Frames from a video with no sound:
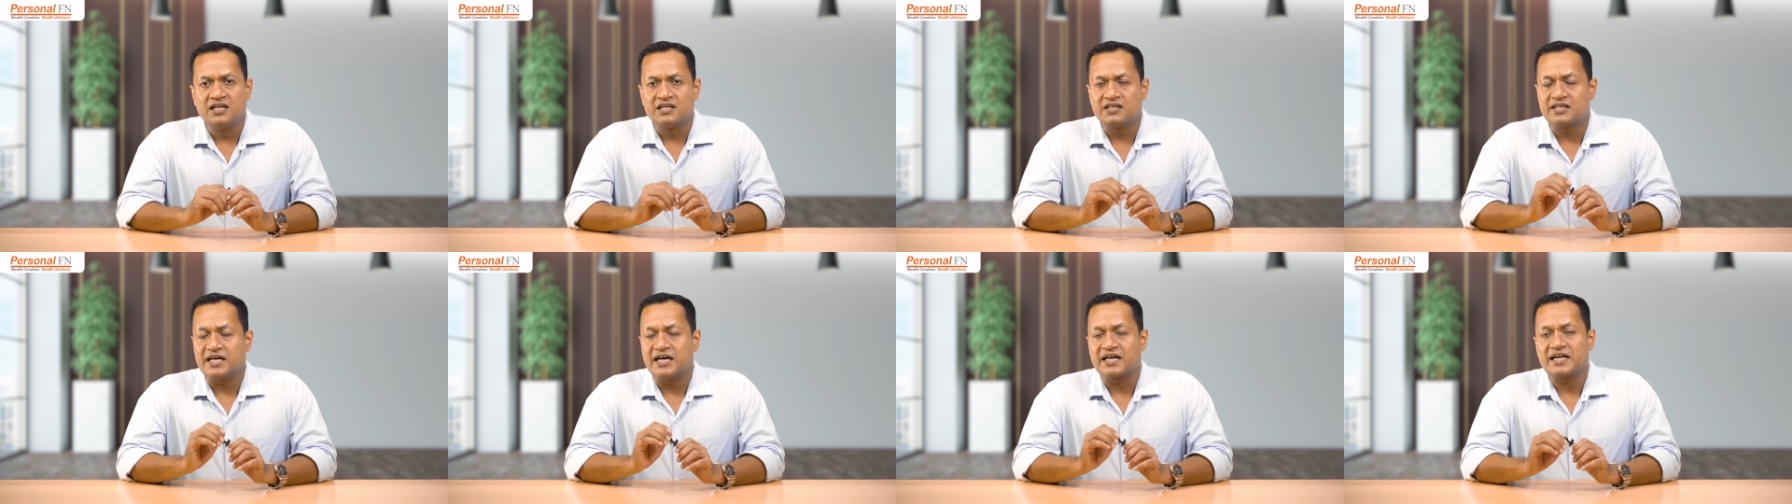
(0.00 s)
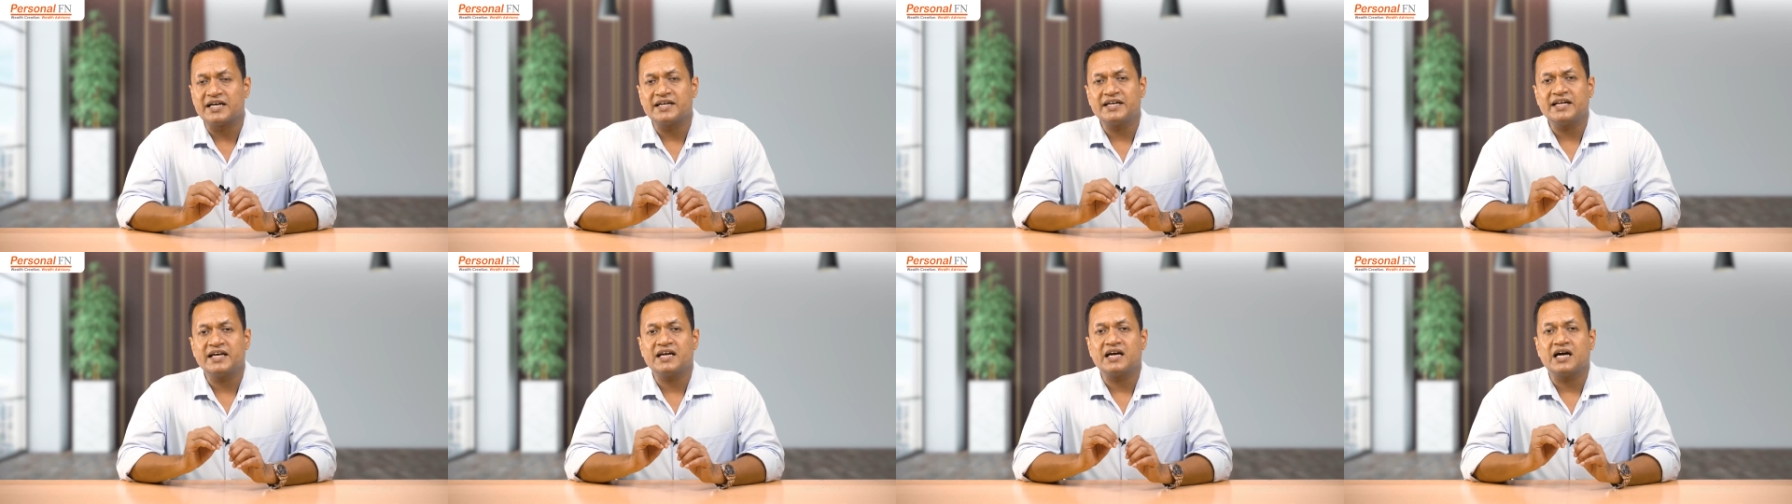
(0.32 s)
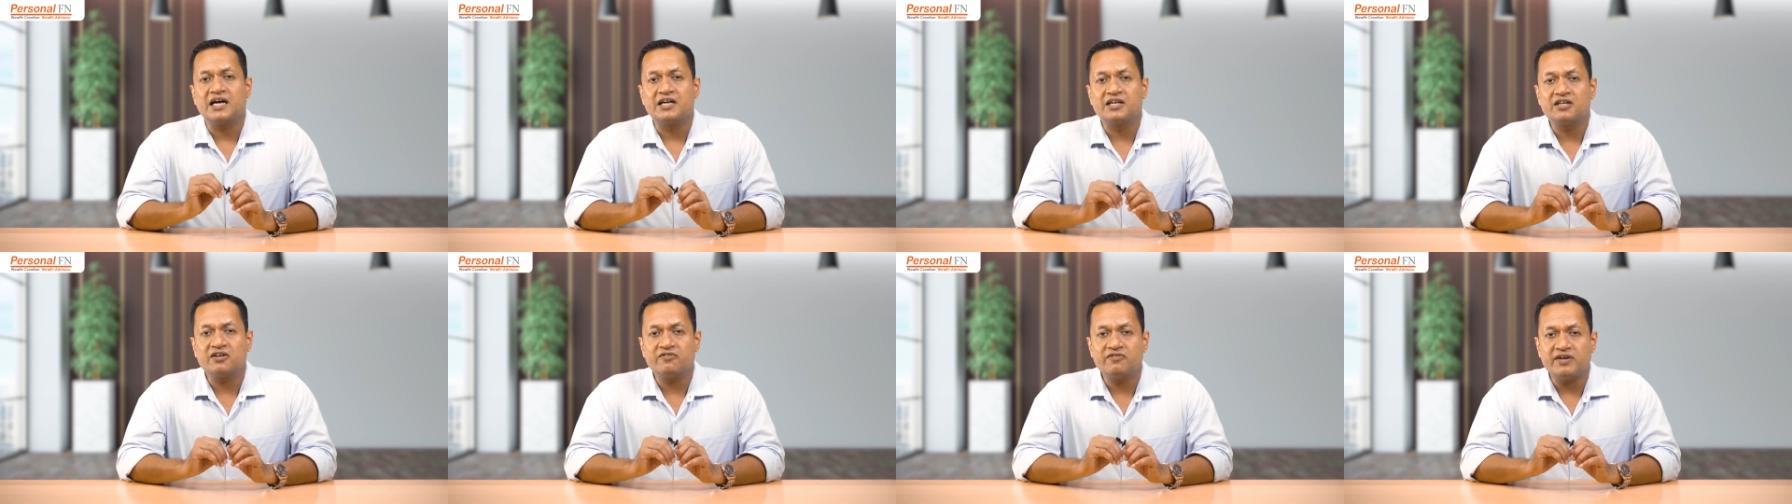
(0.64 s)
targeting
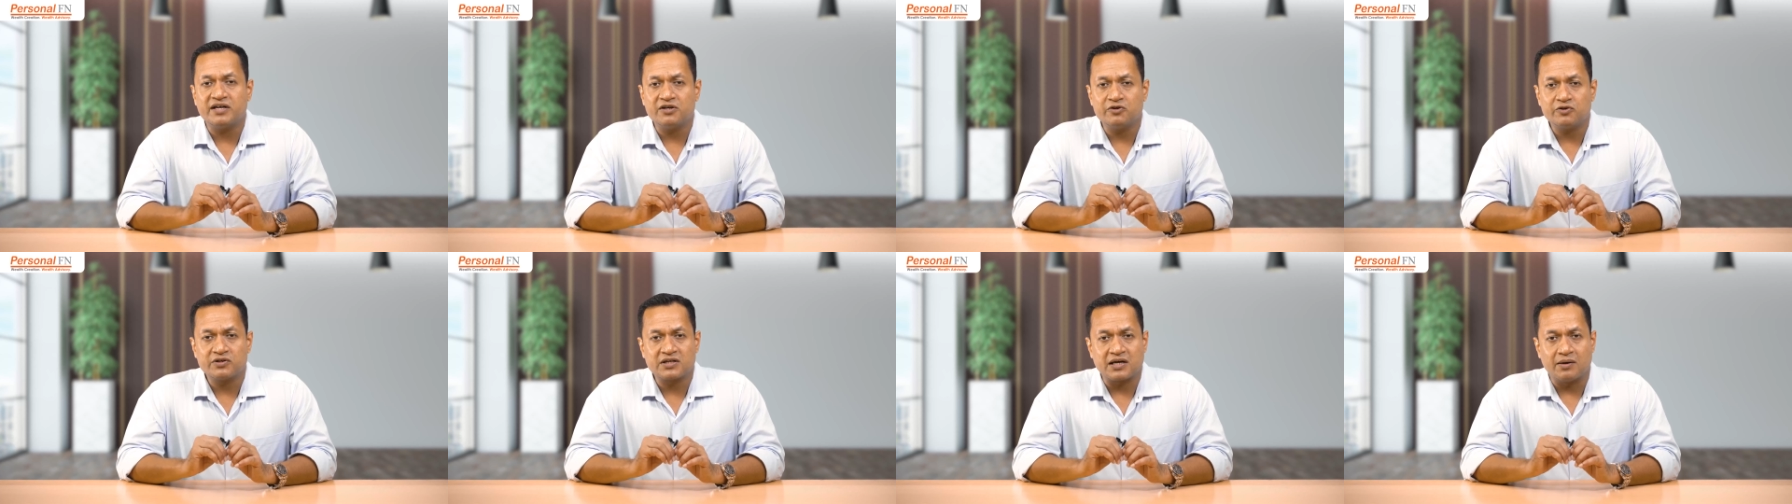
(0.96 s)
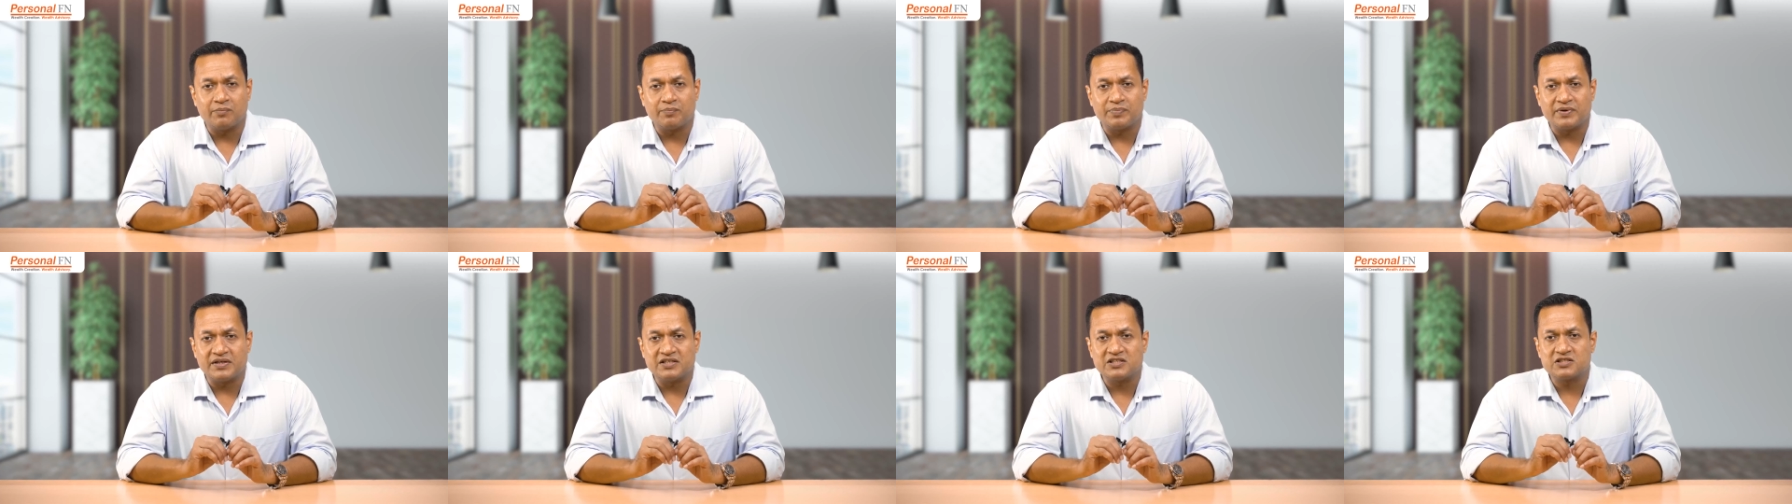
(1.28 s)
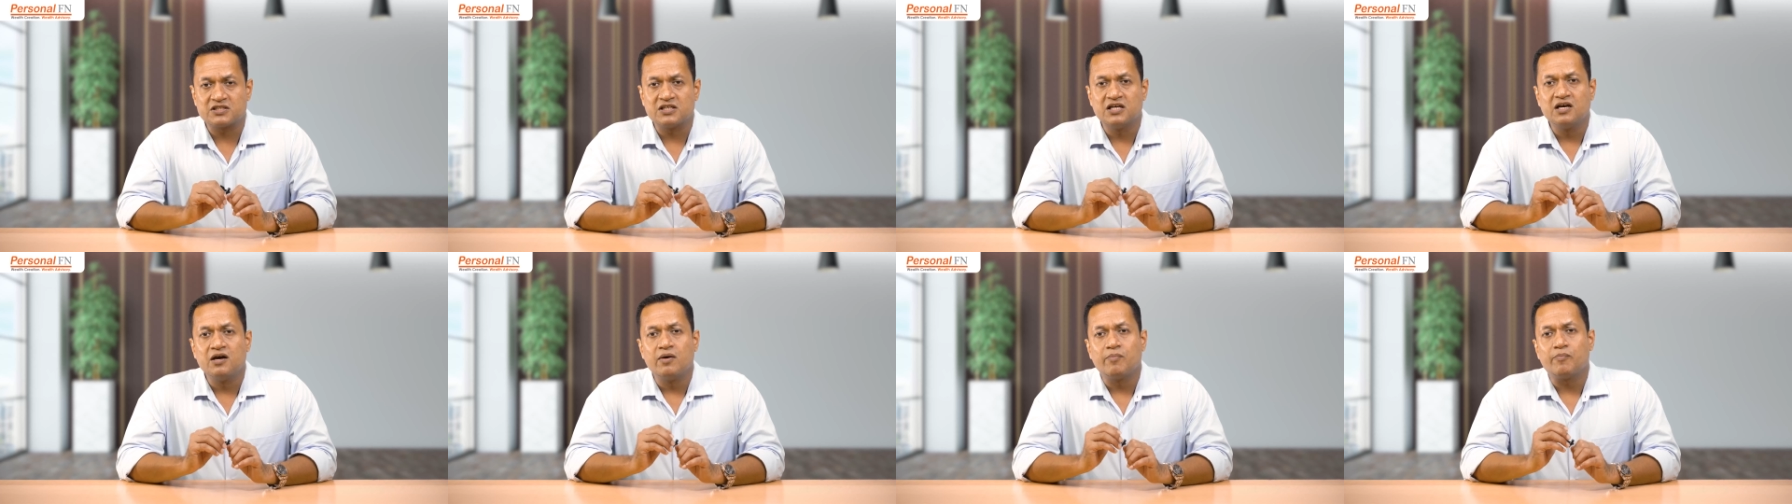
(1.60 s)
undervalued companies